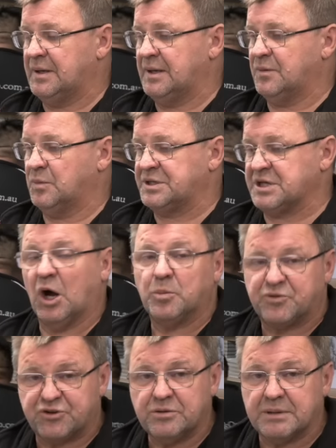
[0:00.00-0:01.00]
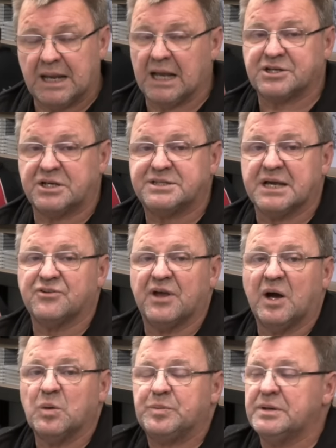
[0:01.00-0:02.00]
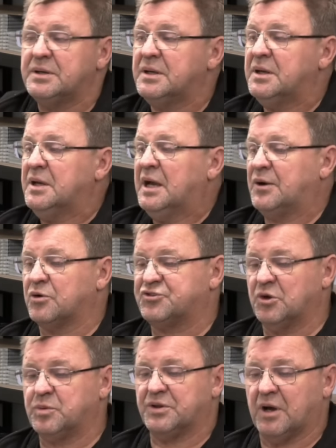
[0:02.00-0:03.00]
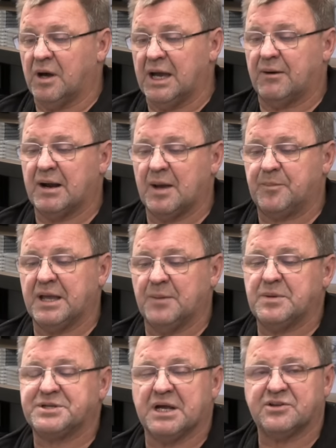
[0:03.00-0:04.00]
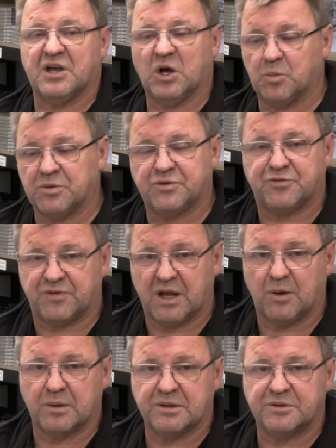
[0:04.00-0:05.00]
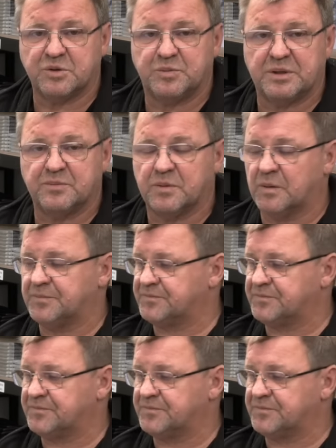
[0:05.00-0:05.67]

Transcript: which helps it. It actually does help it. And also with a higher RPM, it does help with the flow a little bit more,